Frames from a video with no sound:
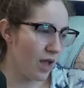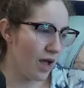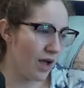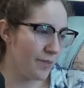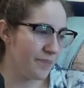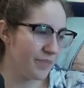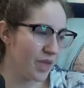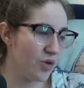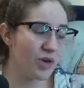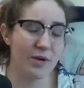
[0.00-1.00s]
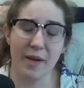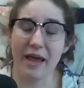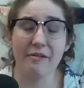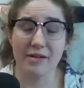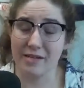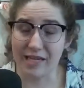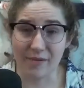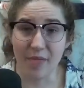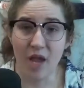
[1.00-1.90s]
You can apparently,